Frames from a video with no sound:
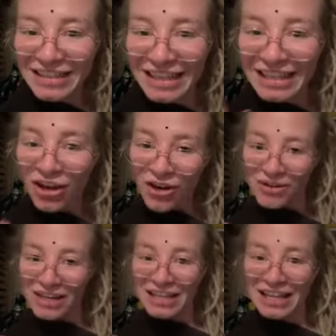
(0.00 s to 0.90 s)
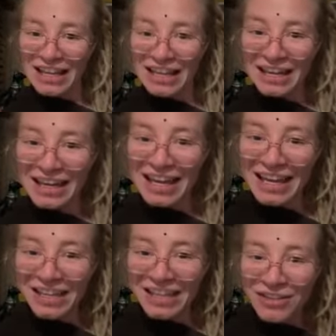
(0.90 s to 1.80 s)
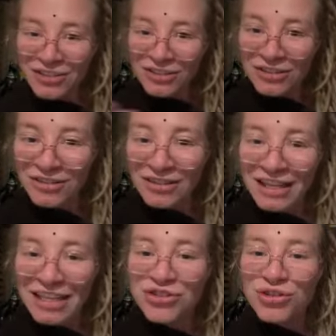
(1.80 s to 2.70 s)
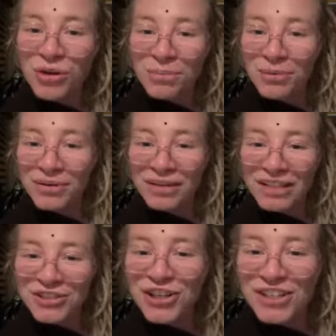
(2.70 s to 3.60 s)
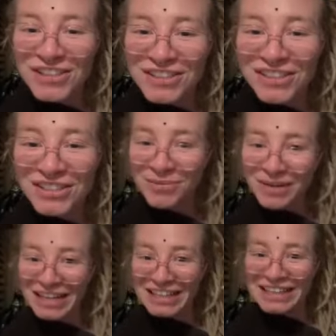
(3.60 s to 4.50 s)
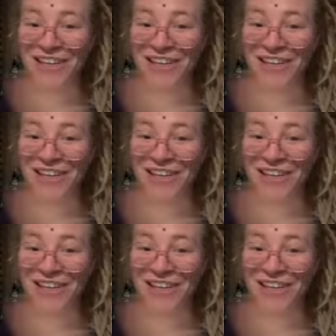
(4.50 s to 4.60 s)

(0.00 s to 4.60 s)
they know it, like, hey, you let it drop, it's yours, it's not mine.